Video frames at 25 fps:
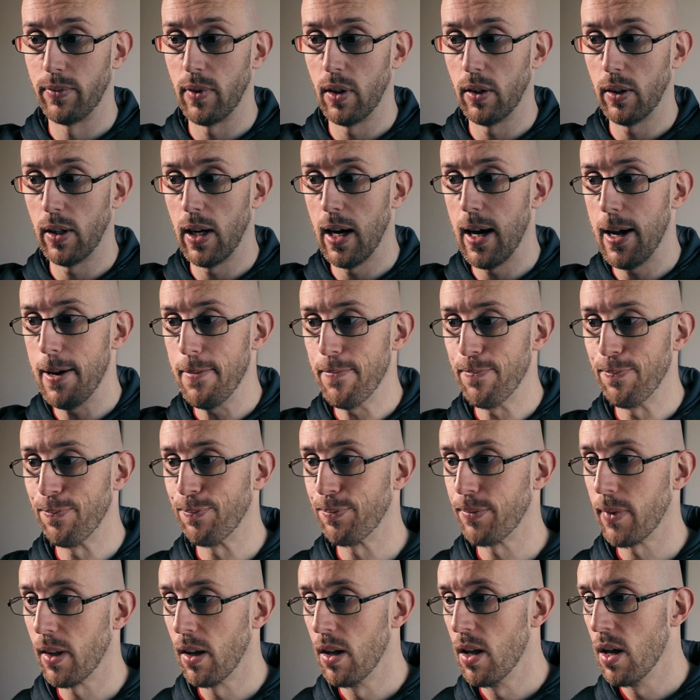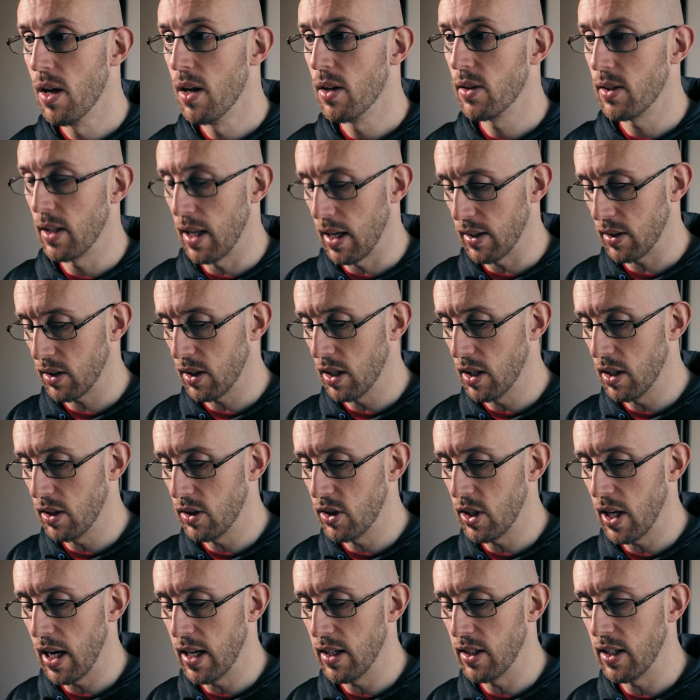Okay? So that's going to
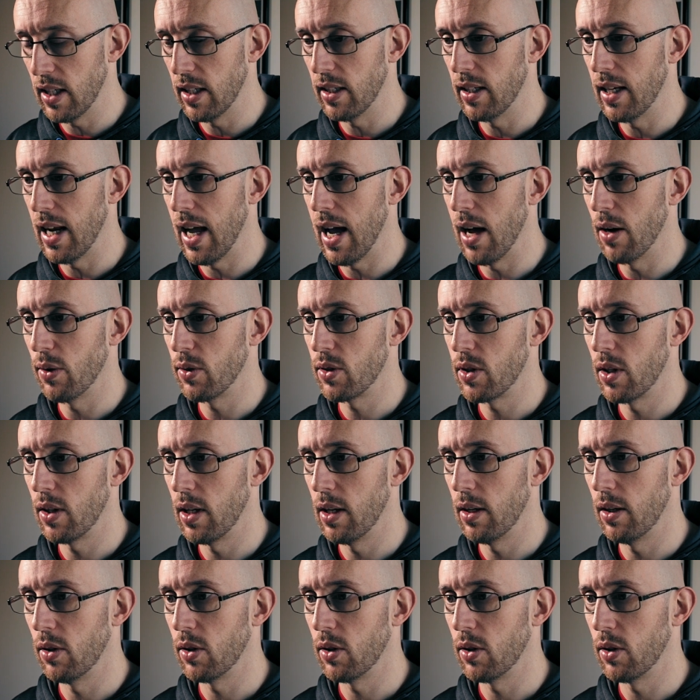change it now so that